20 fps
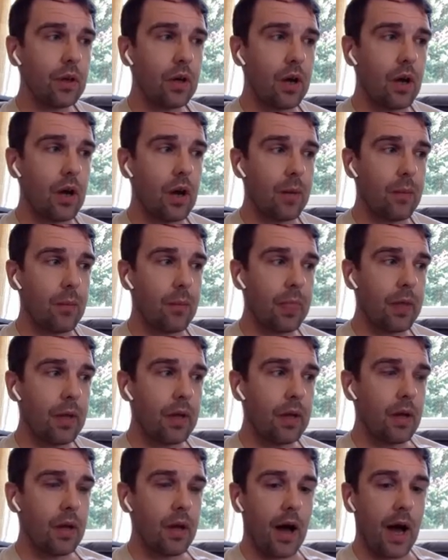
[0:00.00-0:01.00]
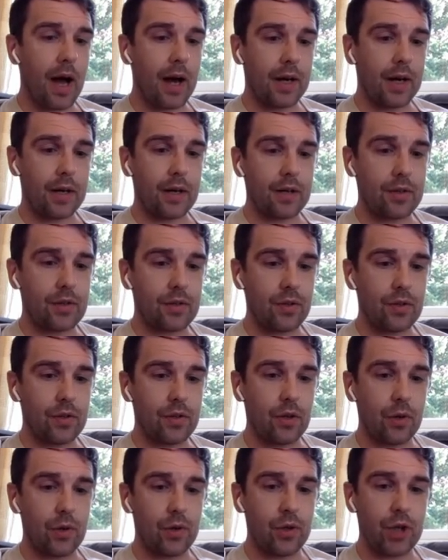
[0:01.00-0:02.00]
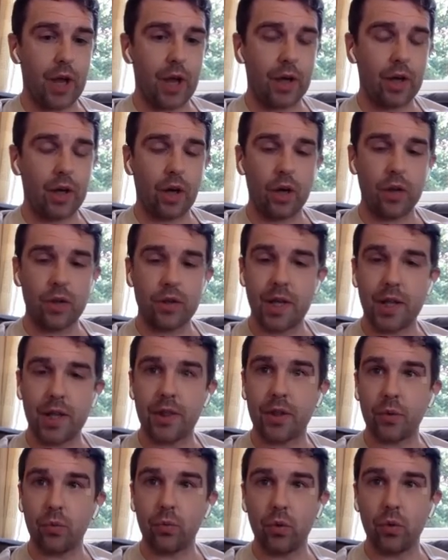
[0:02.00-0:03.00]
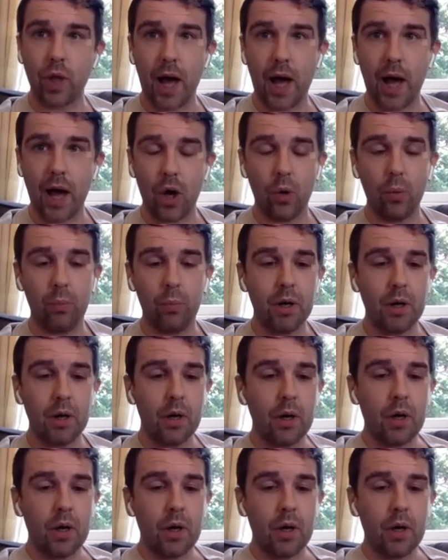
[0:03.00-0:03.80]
um, and you know, share content that will help